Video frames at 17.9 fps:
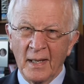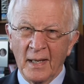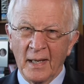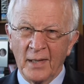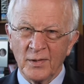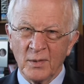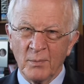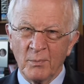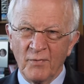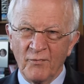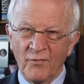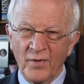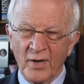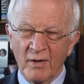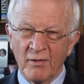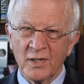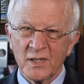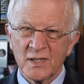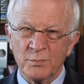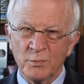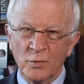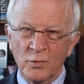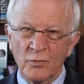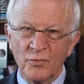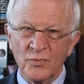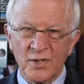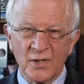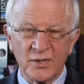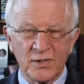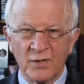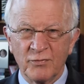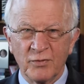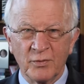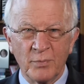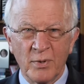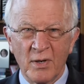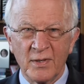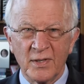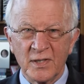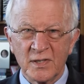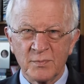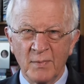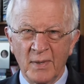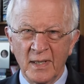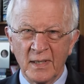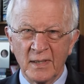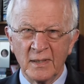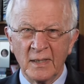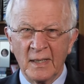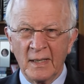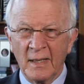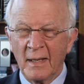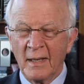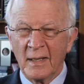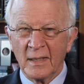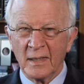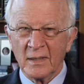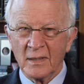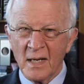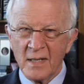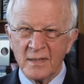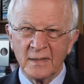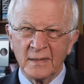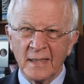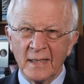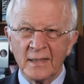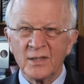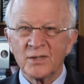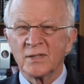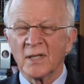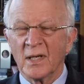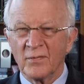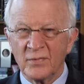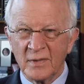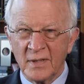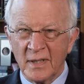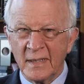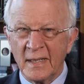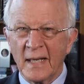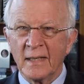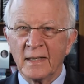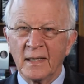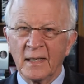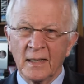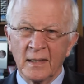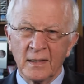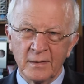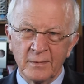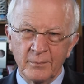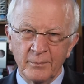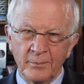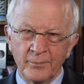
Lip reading: and the various moves that different parties made in 1987 and '88.